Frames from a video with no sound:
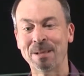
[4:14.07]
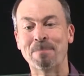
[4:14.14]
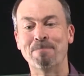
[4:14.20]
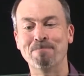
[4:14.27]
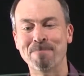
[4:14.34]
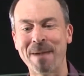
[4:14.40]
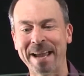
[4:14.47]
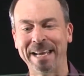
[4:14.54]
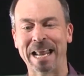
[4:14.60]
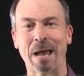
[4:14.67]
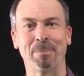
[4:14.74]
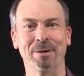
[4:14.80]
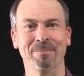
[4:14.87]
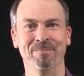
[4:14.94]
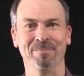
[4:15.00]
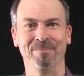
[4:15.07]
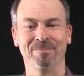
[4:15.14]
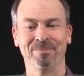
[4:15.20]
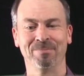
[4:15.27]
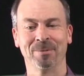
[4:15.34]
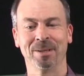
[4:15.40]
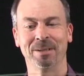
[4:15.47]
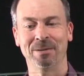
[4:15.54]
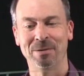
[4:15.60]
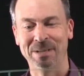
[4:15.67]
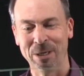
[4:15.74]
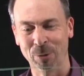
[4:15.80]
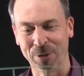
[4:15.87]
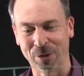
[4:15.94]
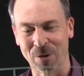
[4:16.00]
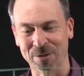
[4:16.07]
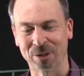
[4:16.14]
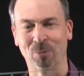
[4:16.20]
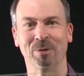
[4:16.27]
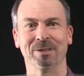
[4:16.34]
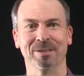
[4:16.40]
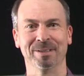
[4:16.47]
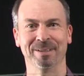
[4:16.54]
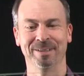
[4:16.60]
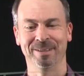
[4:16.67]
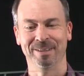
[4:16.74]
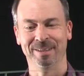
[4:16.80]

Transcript: Make it happen. Deal with the consequences.